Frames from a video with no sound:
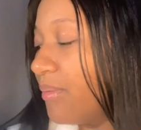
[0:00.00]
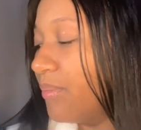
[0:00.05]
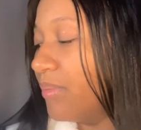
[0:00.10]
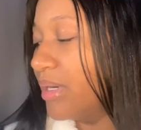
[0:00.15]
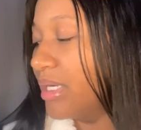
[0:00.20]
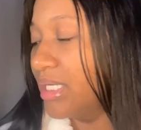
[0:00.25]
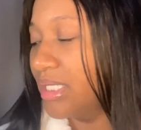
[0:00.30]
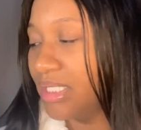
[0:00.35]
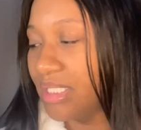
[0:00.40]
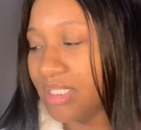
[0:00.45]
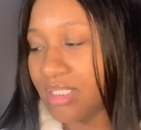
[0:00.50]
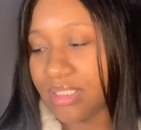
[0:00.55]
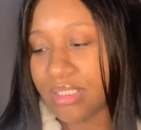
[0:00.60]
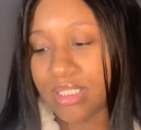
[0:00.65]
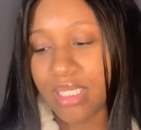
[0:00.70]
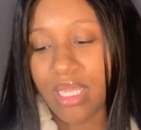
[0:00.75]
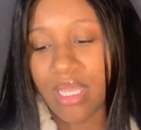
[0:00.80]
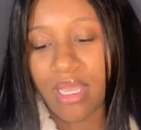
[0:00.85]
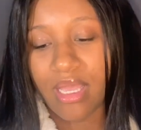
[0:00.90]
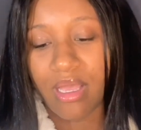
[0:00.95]

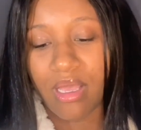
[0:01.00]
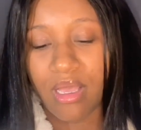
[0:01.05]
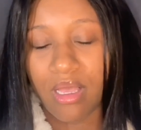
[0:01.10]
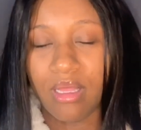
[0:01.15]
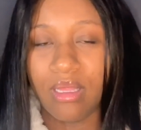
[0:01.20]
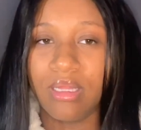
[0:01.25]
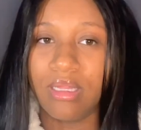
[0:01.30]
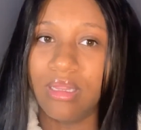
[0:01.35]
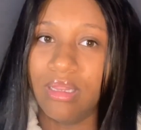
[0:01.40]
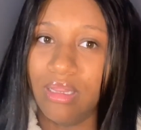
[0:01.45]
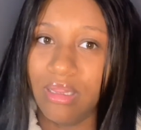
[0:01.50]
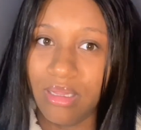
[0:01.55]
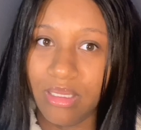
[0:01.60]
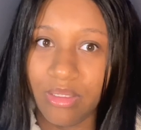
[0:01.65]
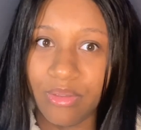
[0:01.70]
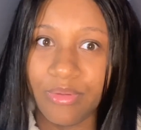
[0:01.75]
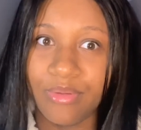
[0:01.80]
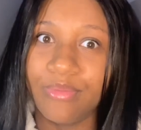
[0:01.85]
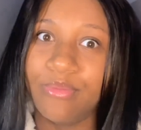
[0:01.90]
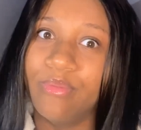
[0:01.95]
was
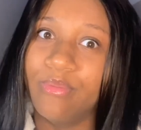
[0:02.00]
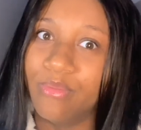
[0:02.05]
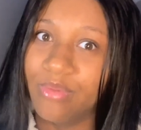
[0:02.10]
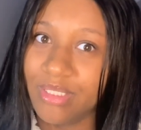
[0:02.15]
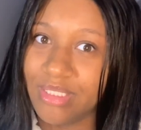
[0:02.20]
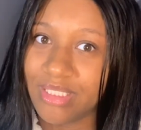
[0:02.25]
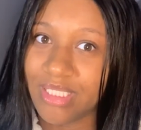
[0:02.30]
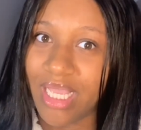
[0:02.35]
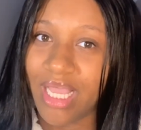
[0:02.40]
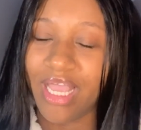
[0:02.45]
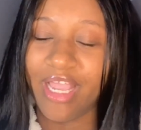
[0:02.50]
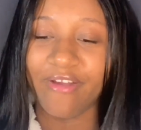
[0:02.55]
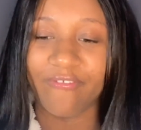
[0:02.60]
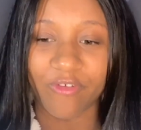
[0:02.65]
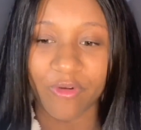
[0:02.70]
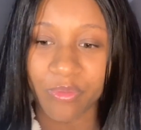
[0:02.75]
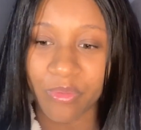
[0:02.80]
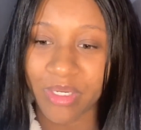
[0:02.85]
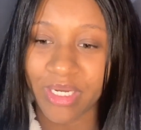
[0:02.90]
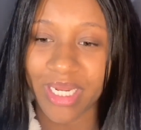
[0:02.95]
what
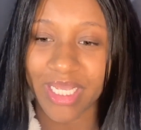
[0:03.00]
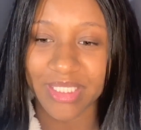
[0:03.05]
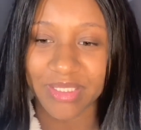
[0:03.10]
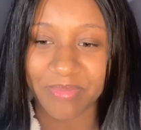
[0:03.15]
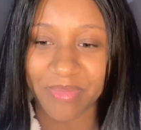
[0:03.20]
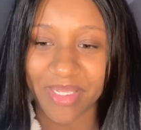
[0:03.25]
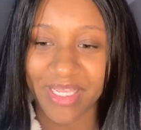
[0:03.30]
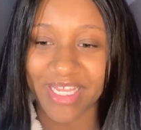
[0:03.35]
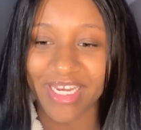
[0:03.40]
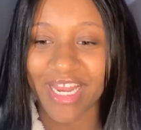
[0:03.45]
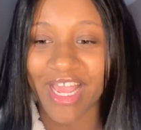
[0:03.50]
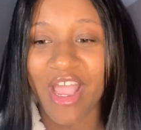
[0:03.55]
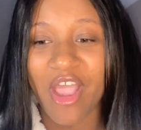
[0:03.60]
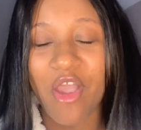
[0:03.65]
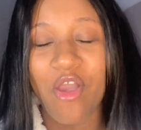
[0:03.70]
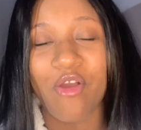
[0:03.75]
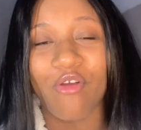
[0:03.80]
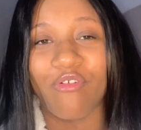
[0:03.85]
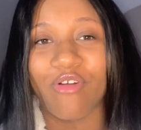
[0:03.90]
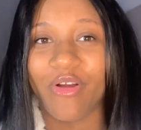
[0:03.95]
everyone has been
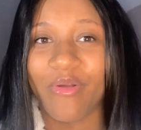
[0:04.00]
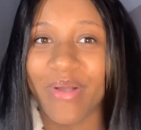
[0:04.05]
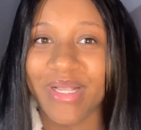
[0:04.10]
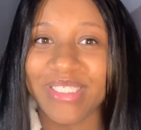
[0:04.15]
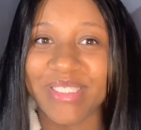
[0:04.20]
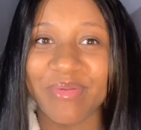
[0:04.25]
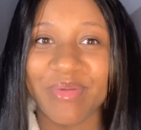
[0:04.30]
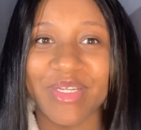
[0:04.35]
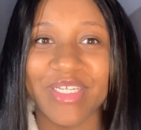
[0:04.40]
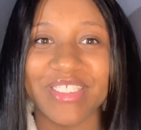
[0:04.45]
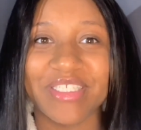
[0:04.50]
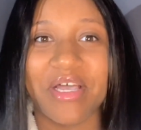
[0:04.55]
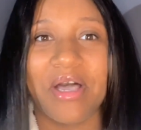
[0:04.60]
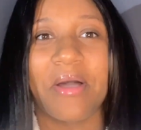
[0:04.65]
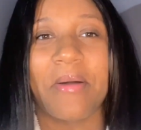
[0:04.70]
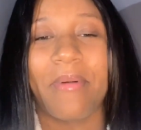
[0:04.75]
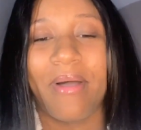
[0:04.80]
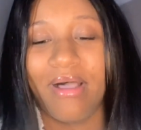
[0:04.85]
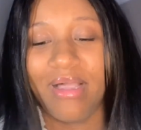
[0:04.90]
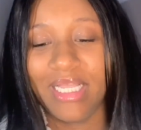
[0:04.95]
requesting me to talk
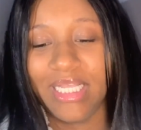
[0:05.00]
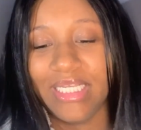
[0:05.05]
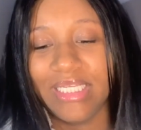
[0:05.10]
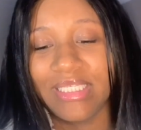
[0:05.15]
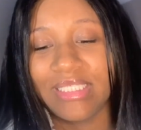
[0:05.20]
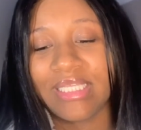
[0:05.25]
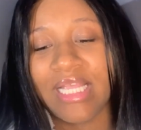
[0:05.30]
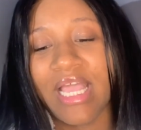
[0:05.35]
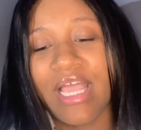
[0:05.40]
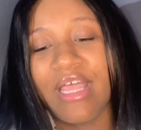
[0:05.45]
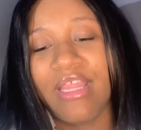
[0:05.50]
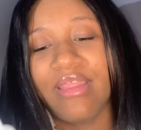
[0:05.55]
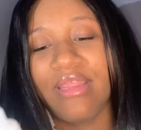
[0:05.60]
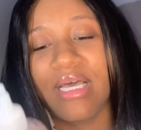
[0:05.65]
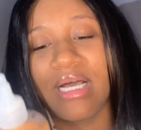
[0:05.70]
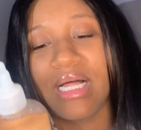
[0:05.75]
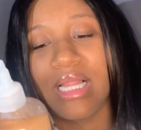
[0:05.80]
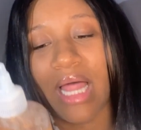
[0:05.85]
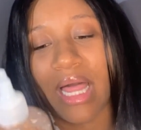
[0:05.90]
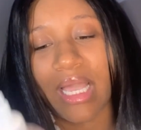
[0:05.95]
about is the
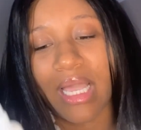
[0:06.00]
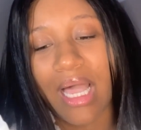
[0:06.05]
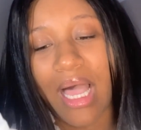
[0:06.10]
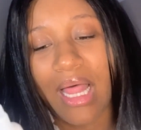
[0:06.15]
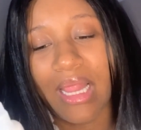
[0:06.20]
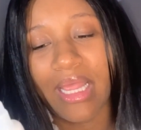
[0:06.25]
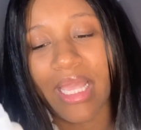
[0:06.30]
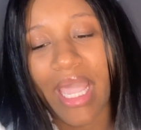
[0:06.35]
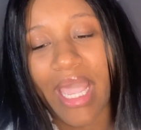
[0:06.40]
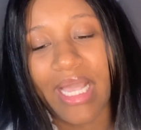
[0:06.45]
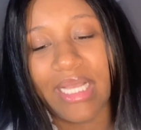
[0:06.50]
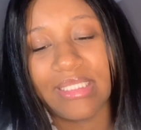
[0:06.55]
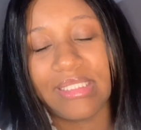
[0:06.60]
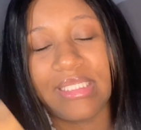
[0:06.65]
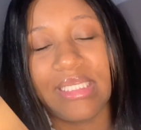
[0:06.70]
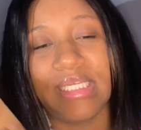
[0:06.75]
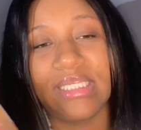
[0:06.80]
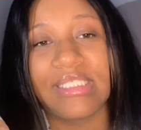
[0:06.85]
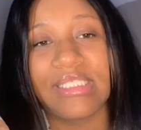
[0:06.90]
glycolic acid